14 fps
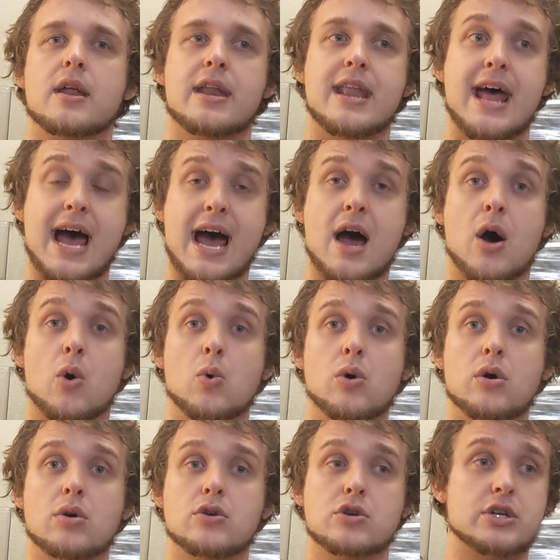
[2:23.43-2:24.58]
Now,
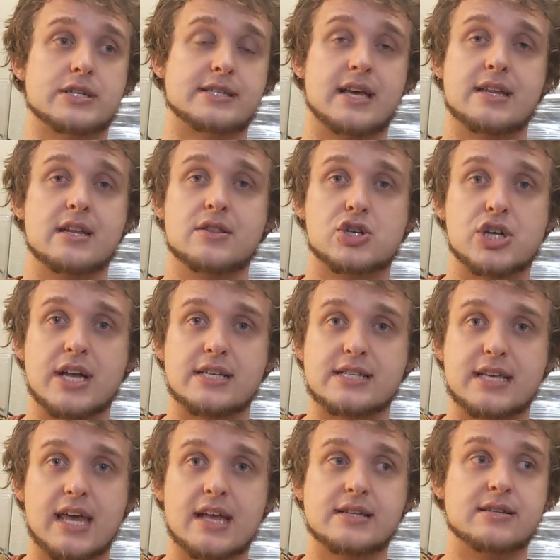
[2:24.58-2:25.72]
you just send in the shed
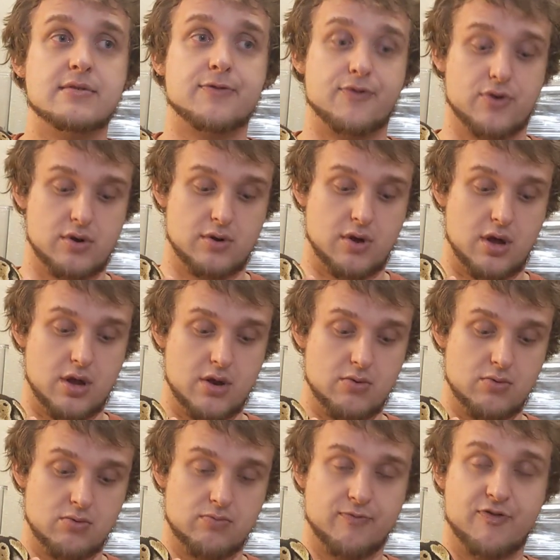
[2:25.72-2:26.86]
skins, and for a
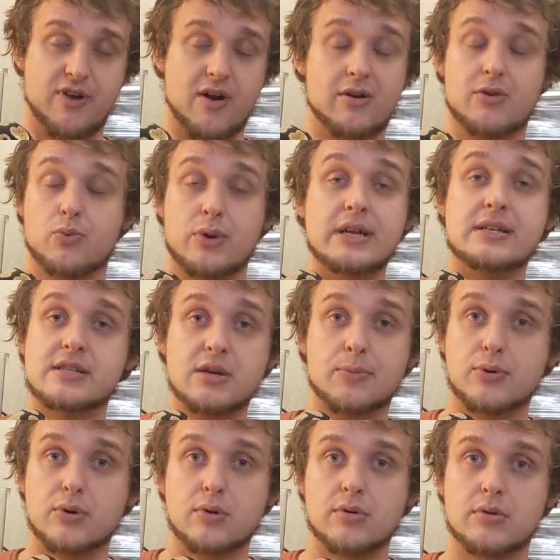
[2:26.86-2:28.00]
very
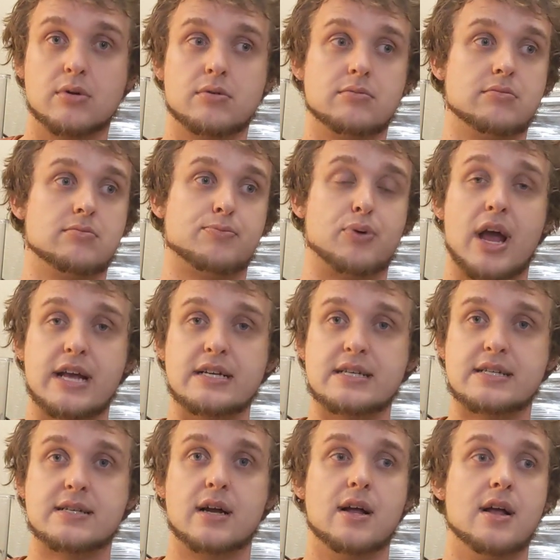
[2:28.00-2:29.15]
reasonable
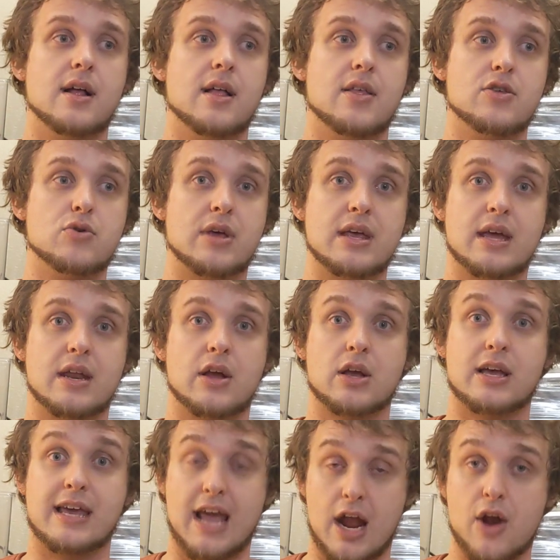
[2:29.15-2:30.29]
price, you can get a
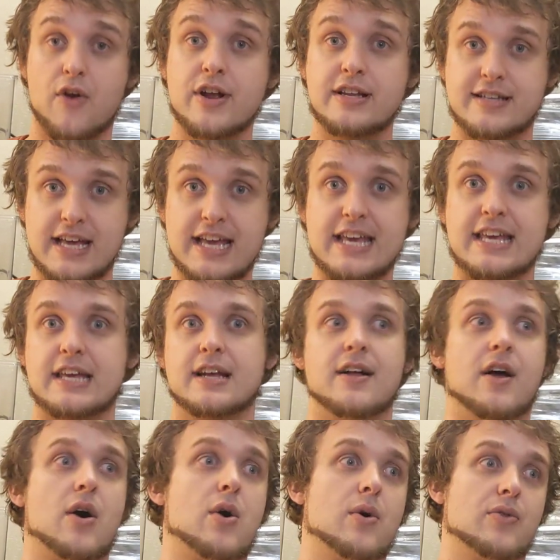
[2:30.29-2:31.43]
guarantee.
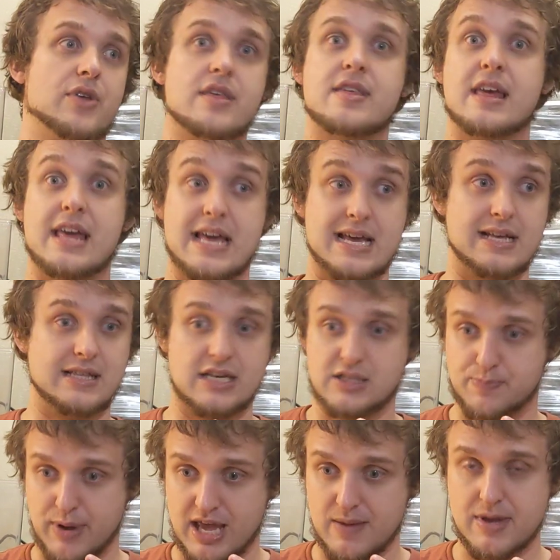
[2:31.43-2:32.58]
This
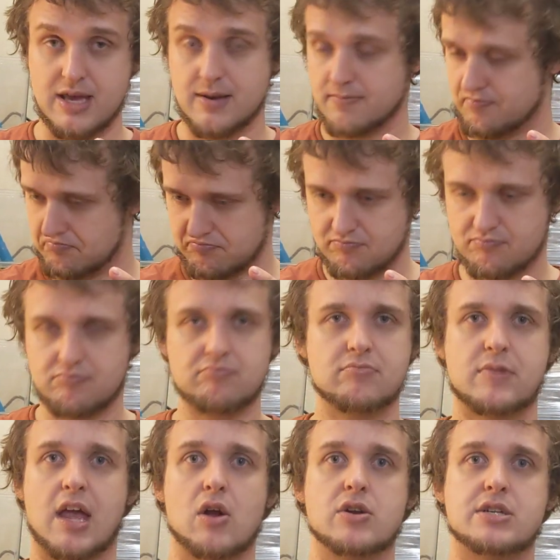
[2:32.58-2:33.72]
baby,
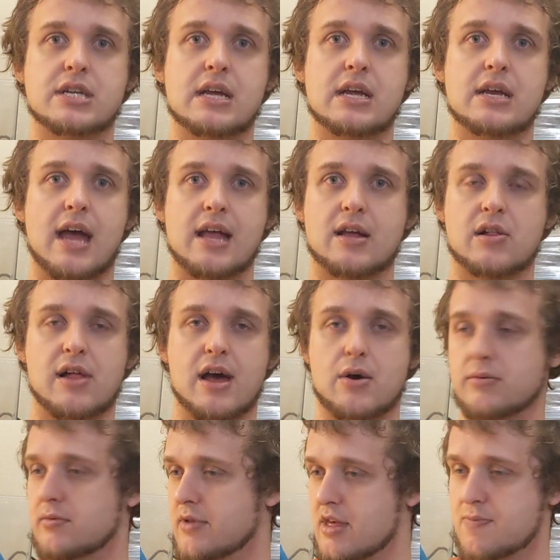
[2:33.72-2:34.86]
guaranteed het
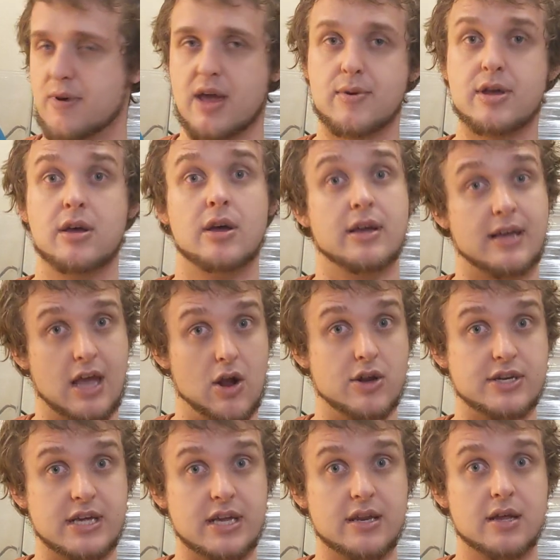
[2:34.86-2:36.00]
clown. This baby,
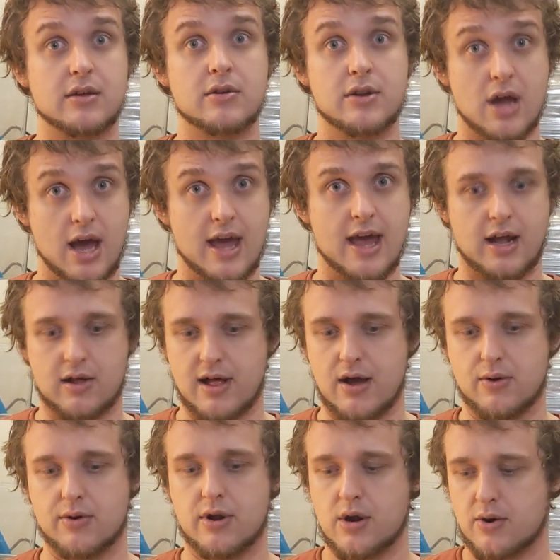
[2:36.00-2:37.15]
guaranteed not het
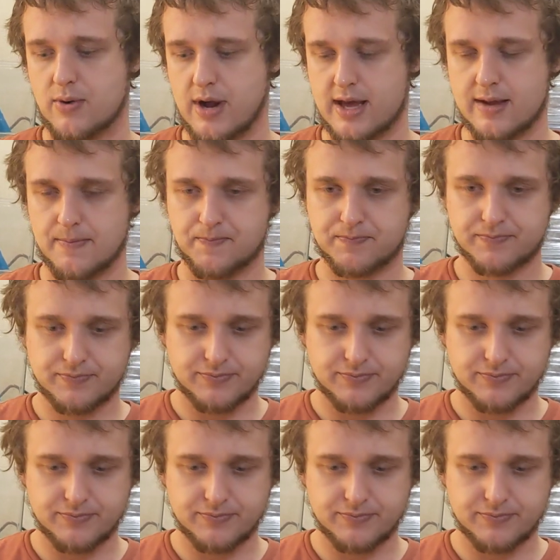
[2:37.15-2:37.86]
clown, right?